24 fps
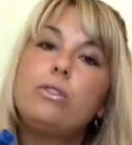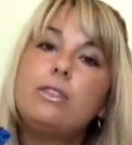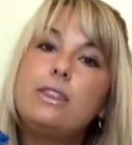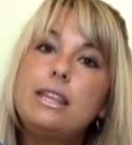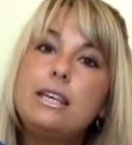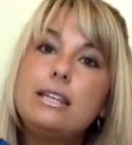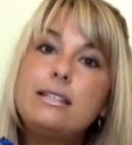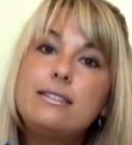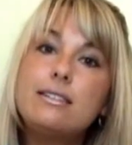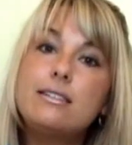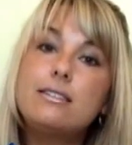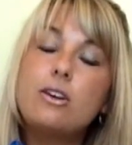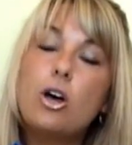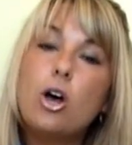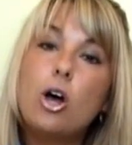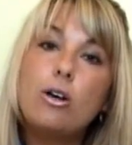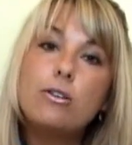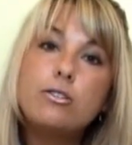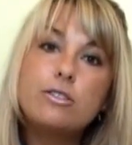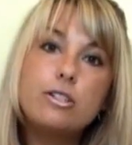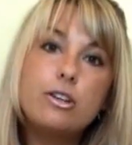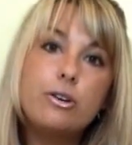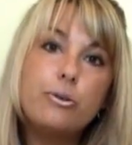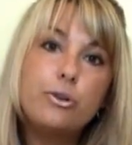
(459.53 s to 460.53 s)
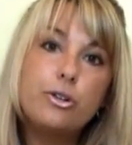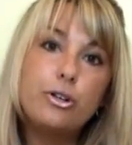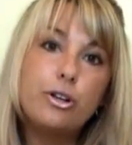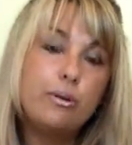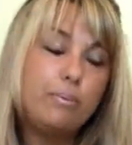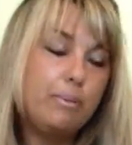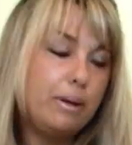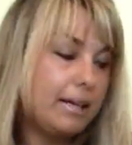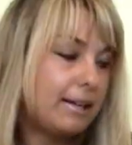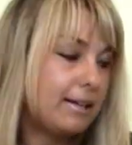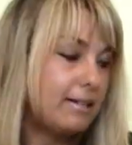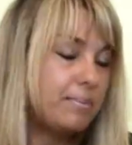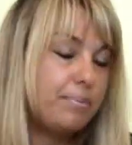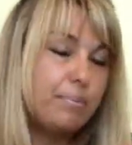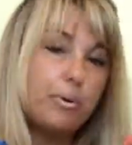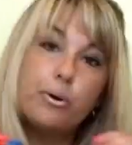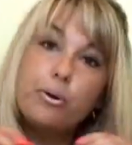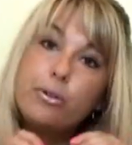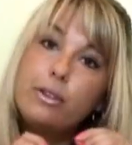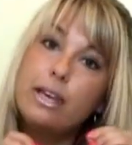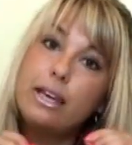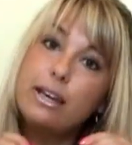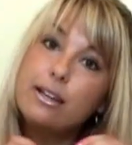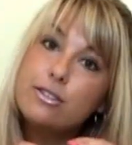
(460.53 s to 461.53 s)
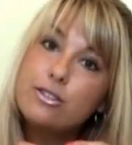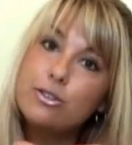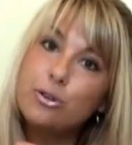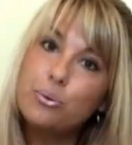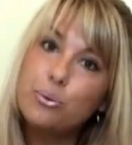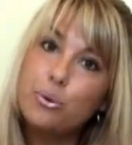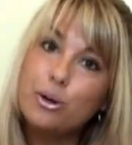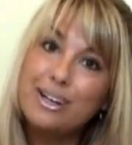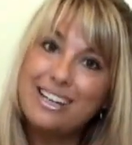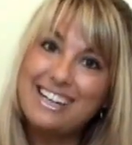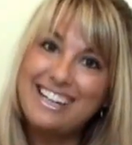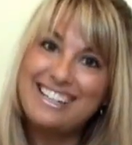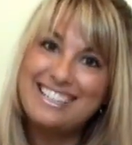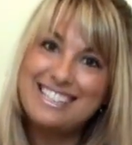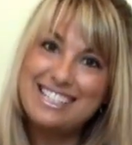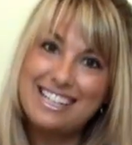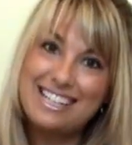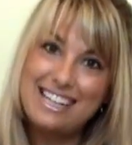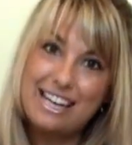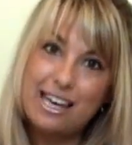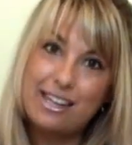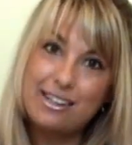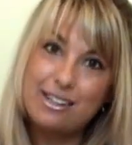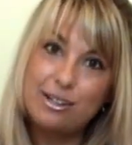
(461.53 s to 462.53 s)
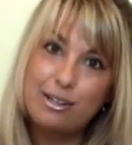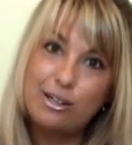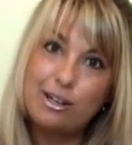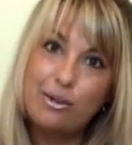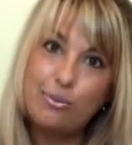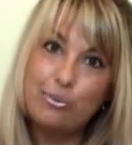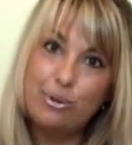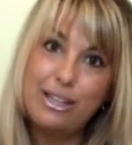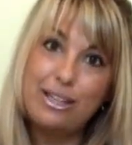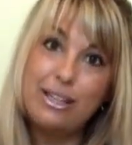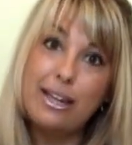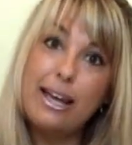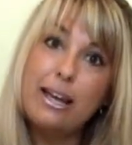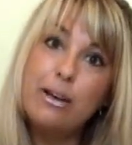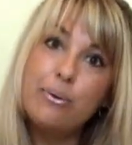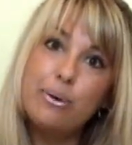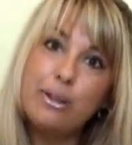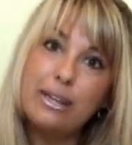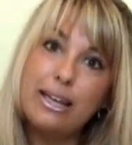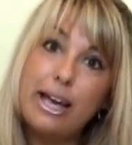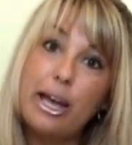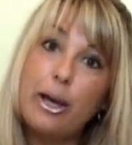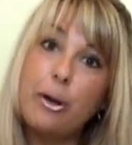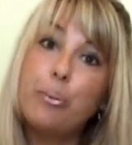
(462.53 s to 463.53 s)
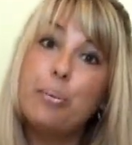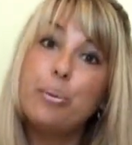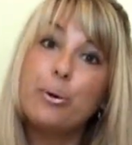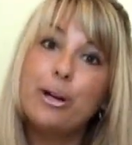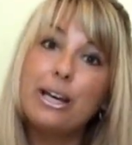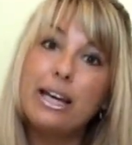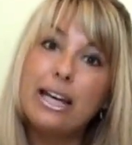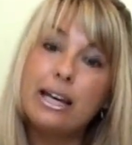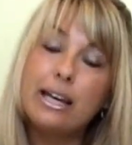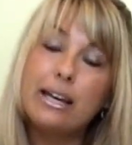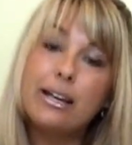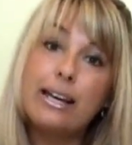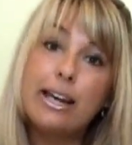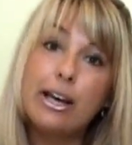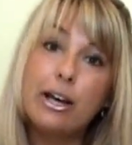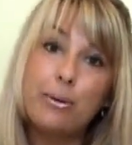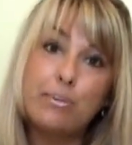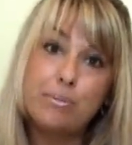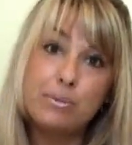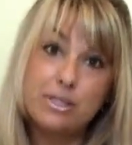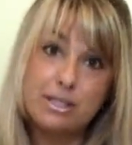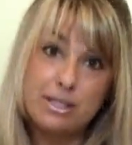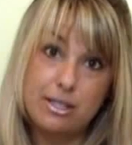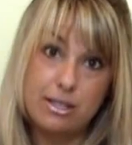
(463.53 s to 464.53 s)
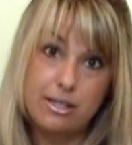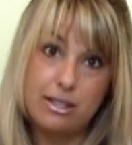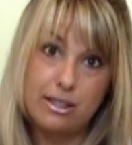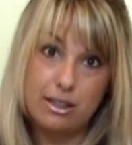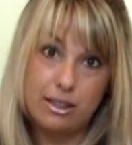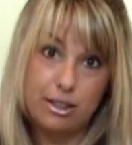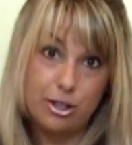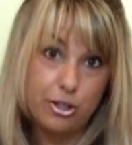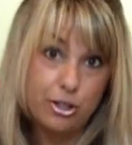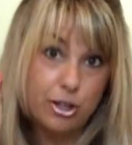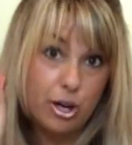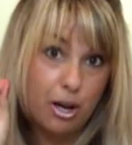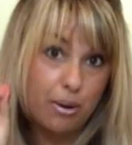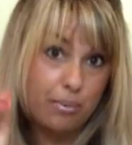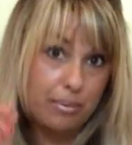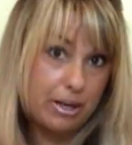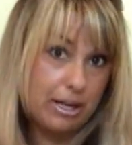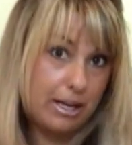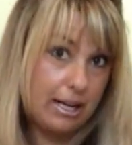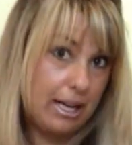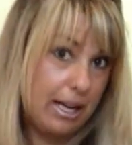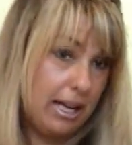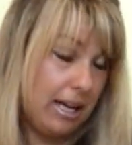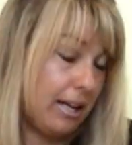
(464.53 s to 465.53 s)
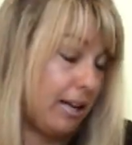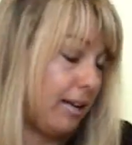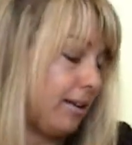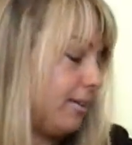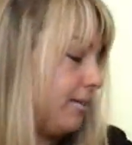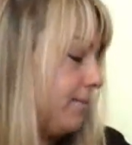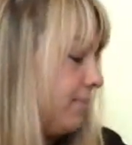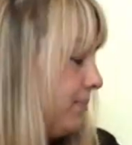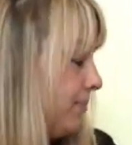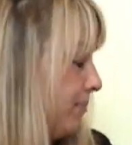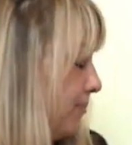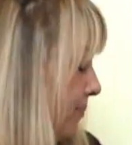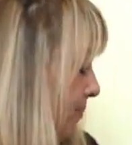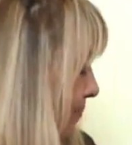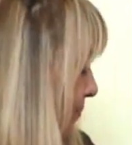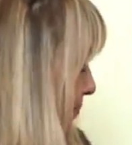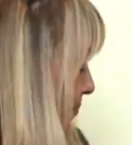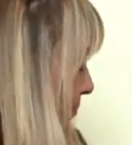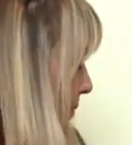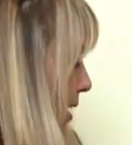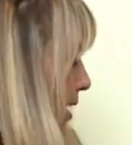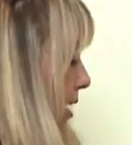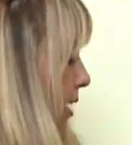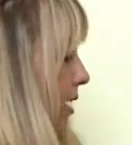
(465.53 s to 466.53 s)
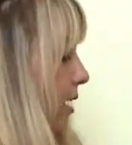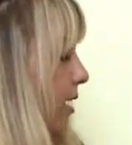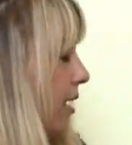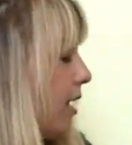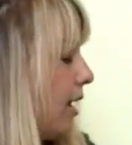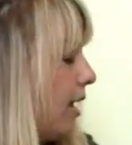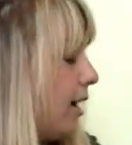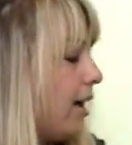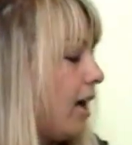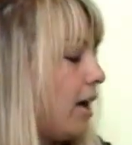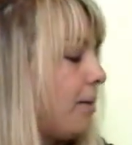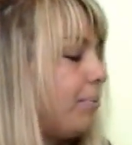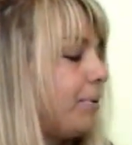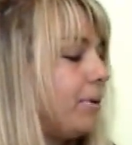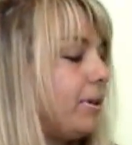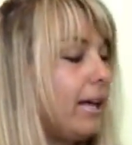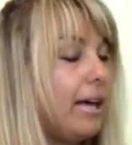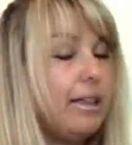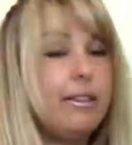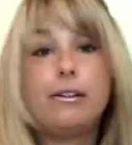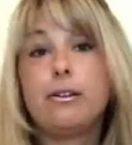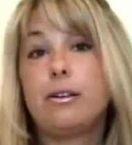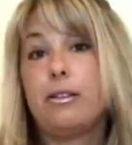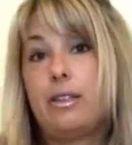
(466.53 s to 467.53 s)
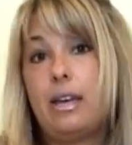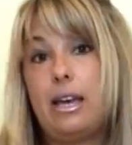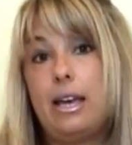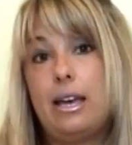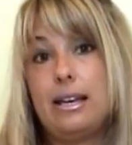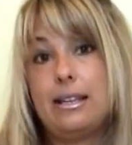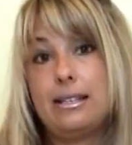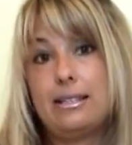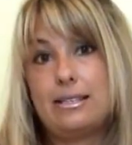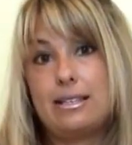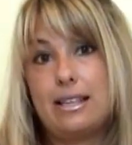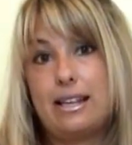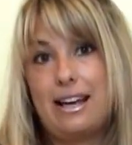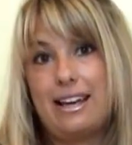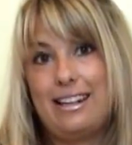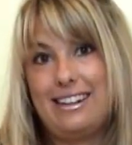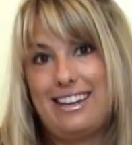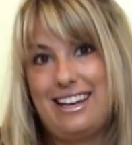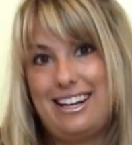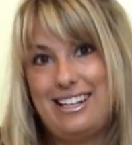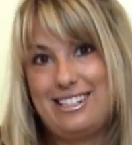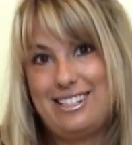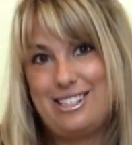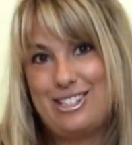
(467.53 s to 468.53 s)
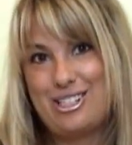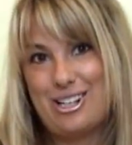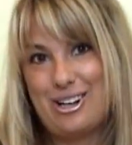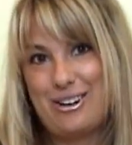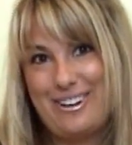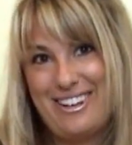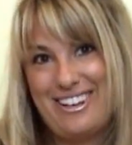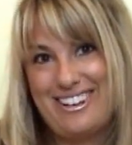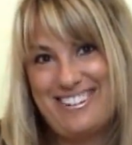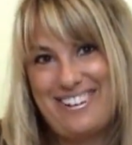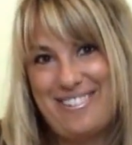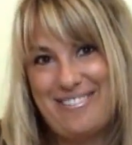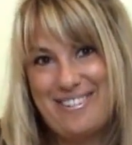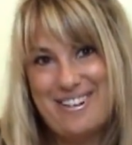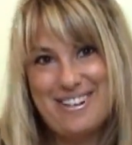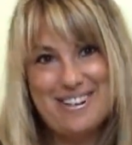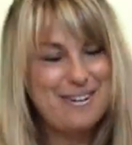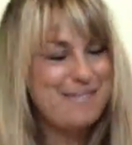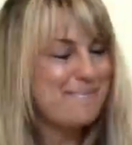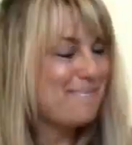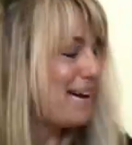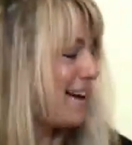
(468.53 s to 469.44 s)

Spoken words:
This is also good because both hands are working together, and we like when the helper hand helps the dominant hand. A couple other things that I'd like to show you, if you don't